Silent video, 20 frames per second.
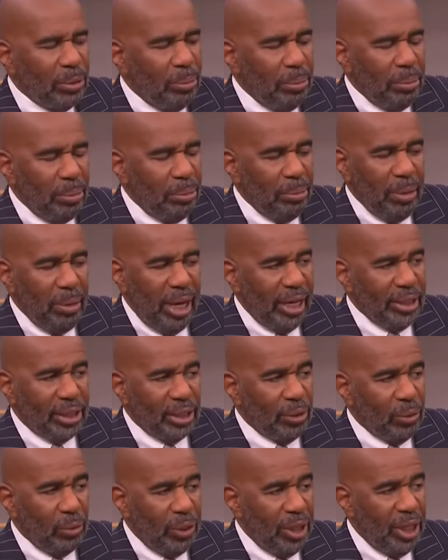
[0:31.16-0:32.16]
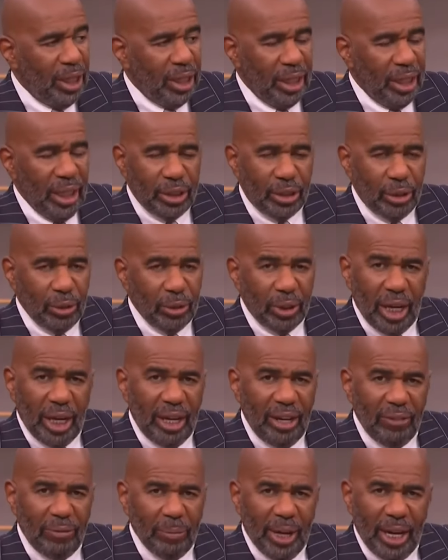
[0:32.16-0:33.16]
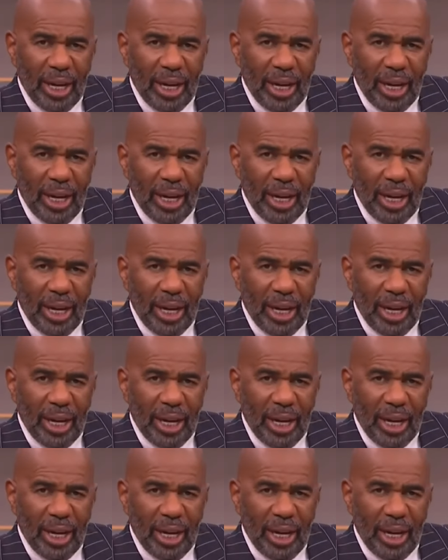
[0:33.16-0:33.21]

to this twenty-first century and to connect to